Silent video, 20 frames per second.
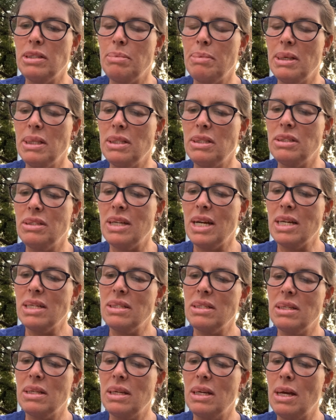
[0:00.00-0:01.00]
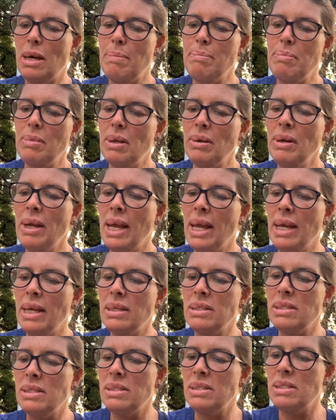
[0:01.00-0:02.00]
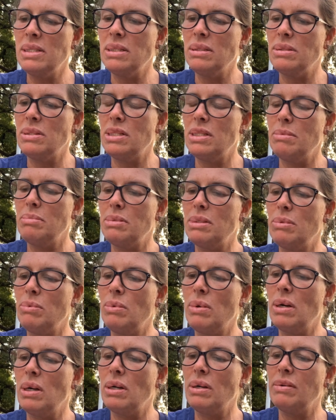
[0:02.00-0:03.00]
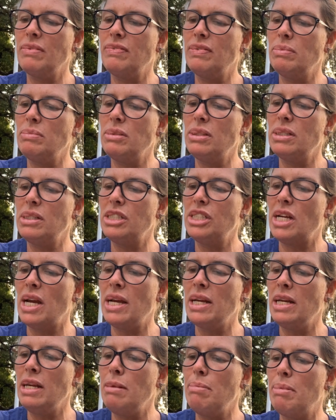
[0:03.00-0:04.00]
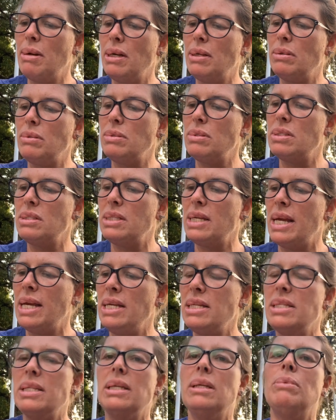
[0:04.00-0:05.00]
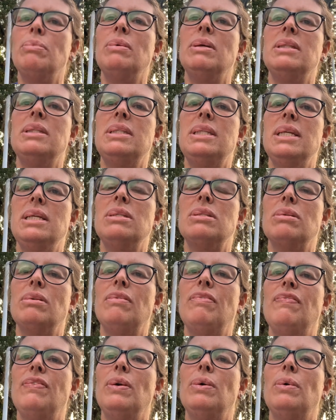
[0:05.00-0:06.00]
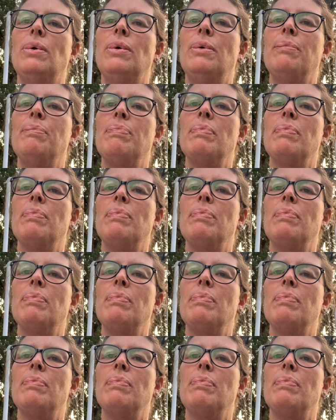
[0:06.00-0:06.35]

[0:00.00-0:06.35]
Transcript: by the tracks, cup their hands, and steal sips of water from the shiny puddles tainted with diesel fuel.